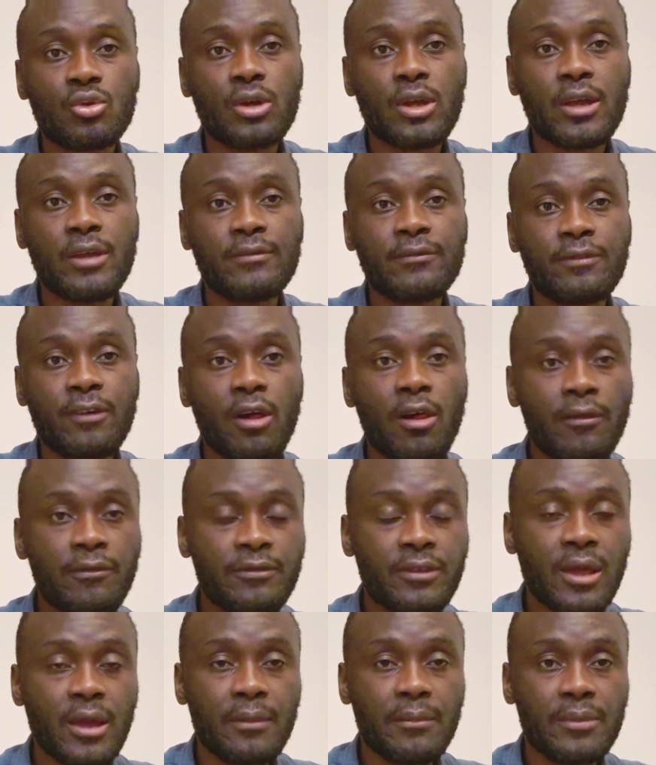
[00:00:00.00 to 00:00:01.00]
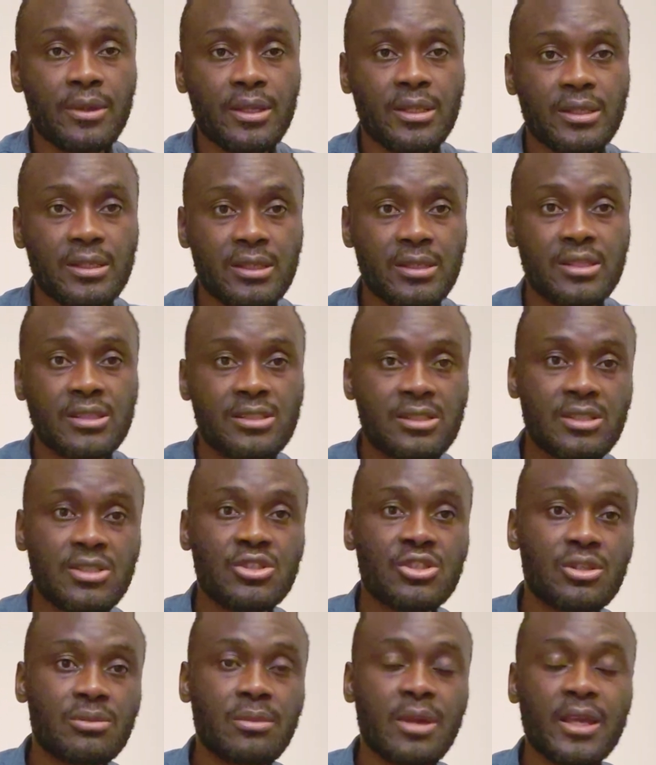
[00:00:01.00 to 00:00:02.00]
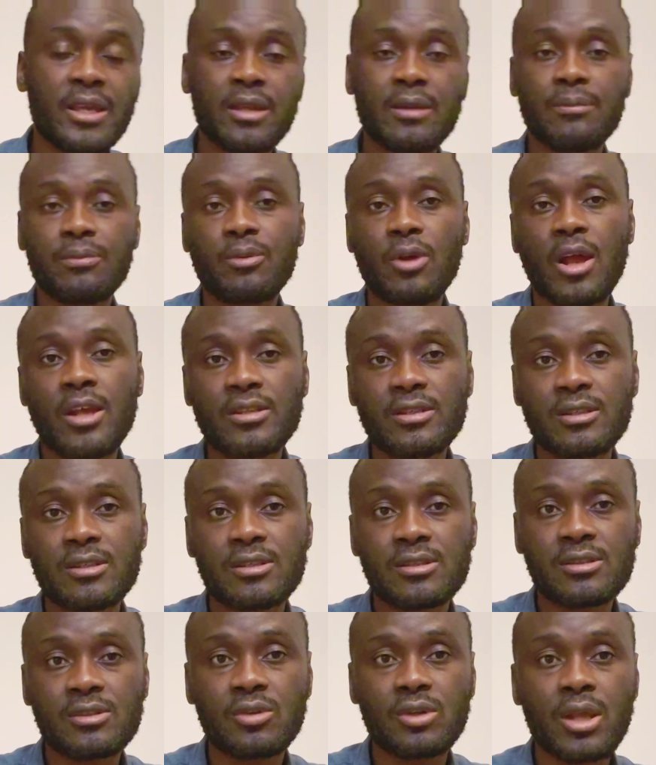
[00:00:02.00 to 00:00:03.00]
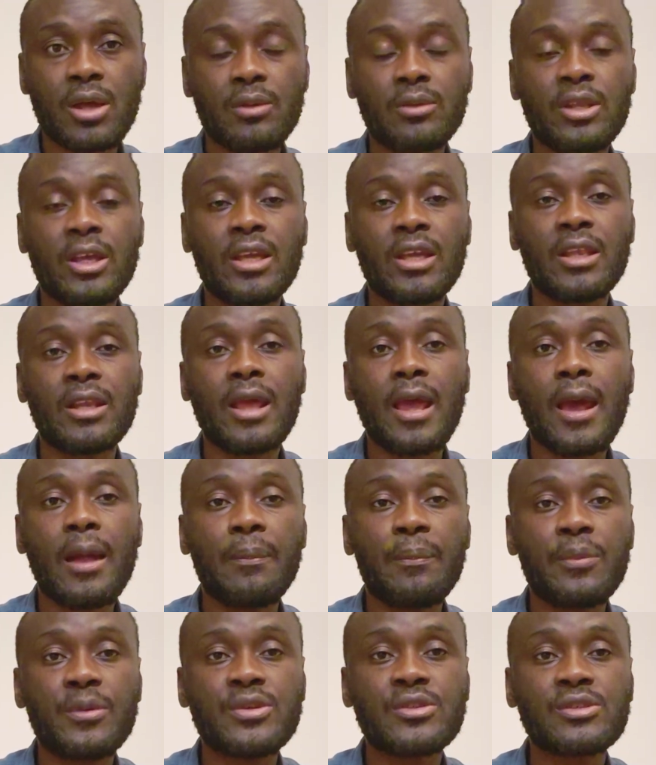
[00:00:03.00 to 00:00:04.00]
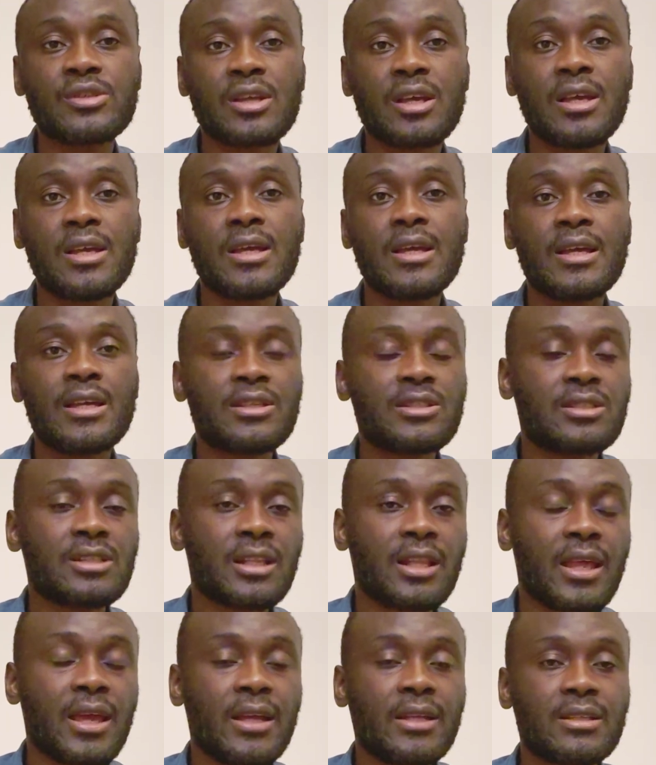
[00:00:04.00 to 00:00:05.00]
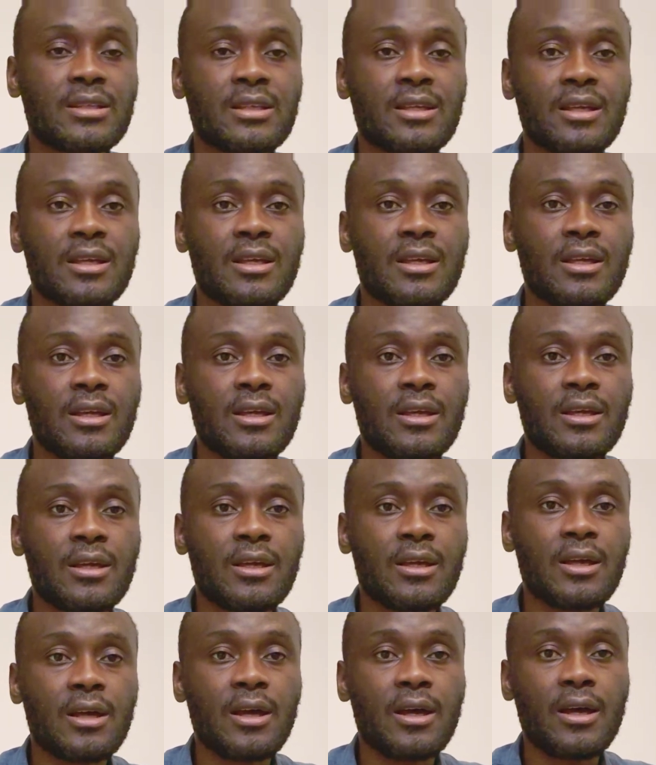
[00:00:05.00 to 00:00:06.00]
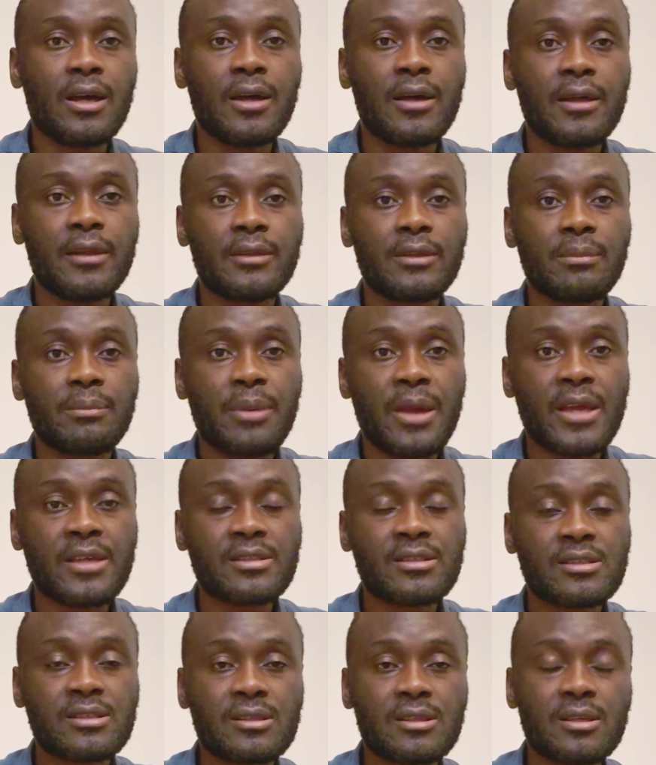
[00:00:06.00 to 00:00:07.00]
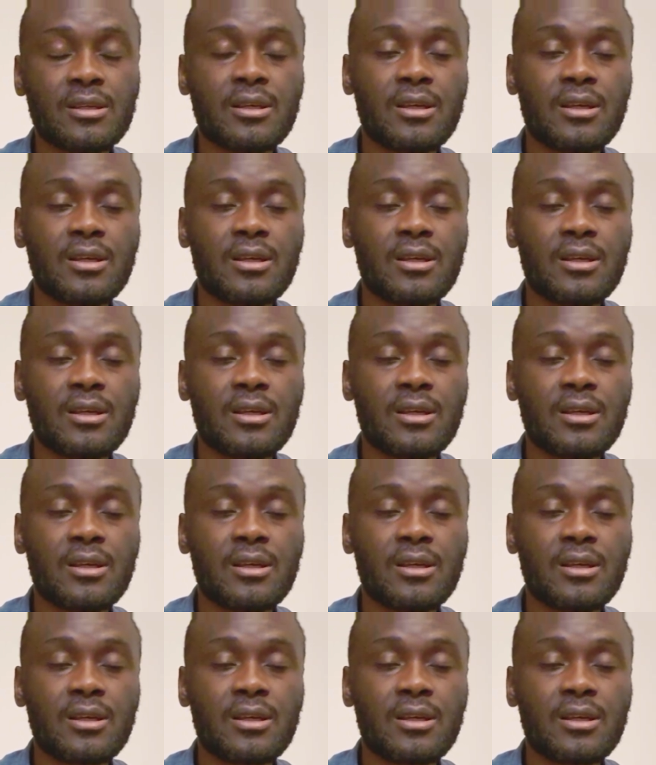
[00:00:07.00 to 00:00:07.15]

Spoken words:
involve them in the decision-making process so that they can help us select the best